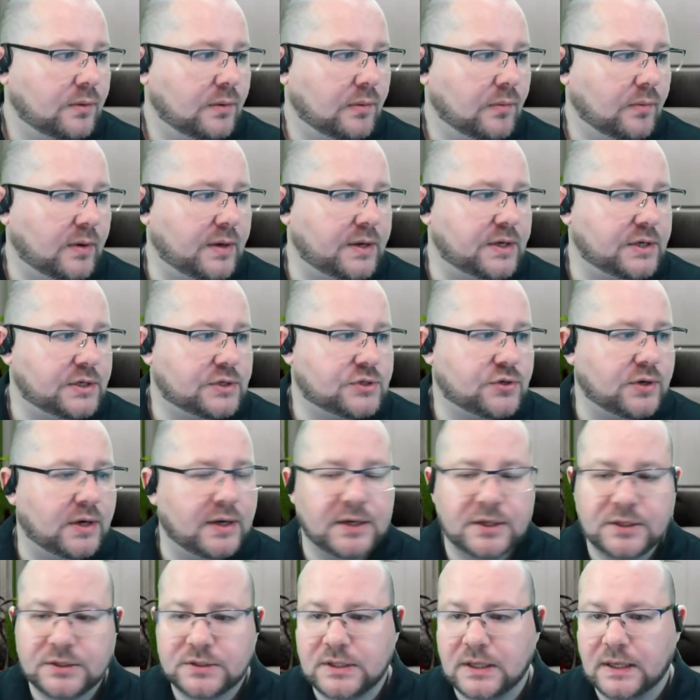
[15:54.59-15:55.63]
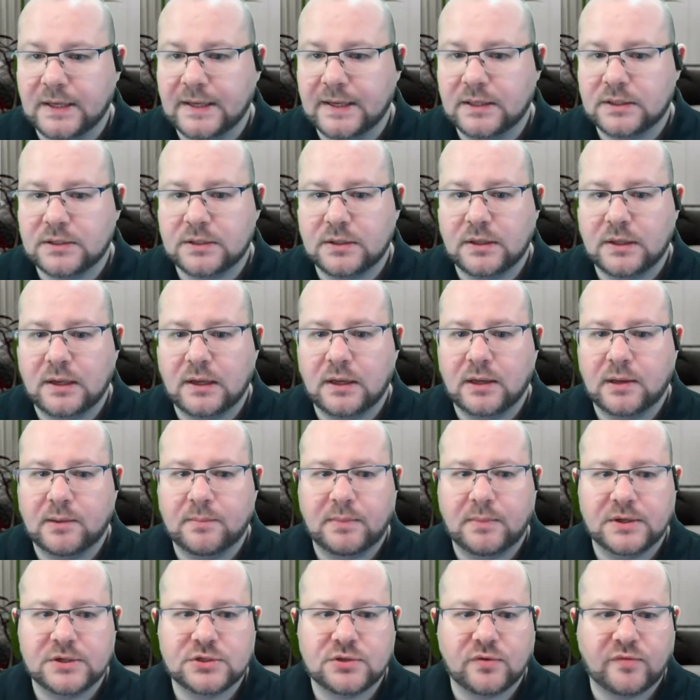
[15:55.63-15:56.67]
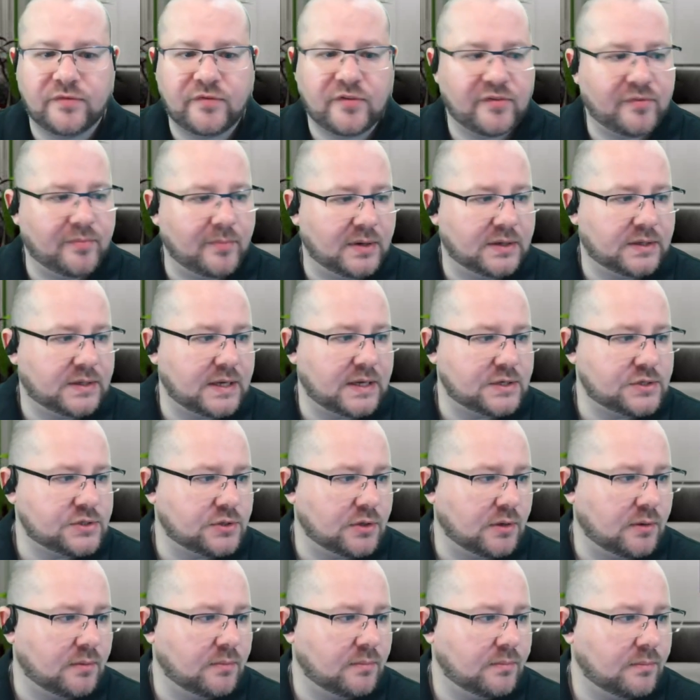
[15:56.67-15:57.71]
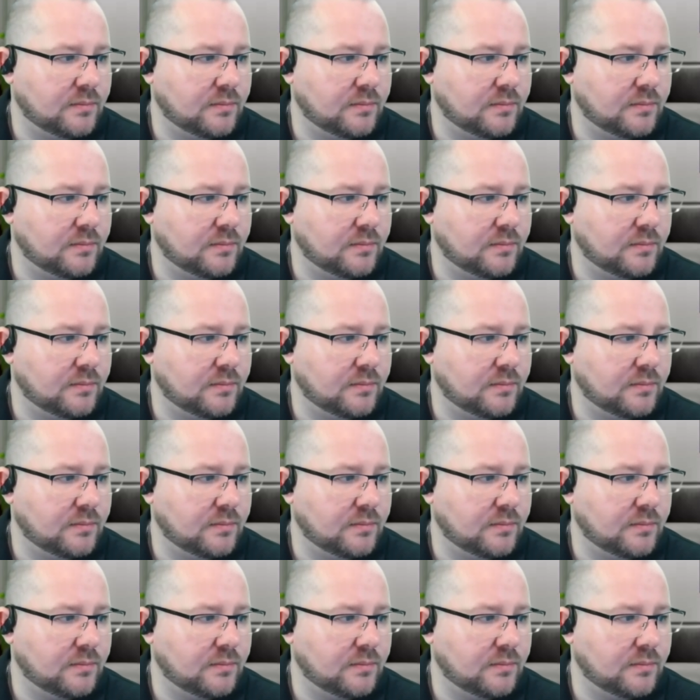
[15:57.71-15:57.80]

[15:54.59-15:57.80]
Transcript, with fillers: Why are you trying to delete uh, my stuff off my desktop?